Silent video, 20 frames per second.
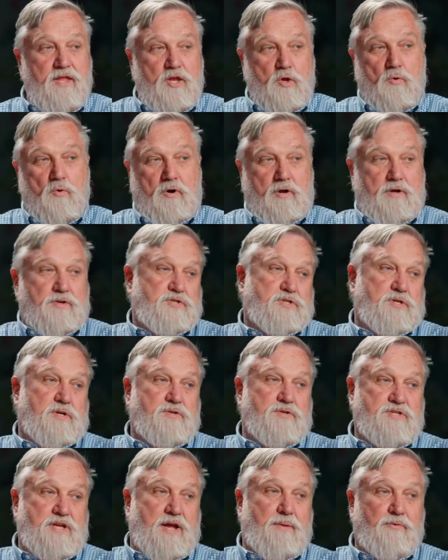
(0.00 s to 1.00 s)
You were
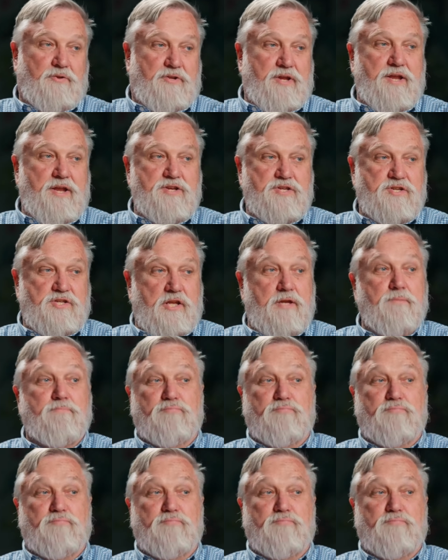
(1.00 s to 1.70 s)
also simultaneously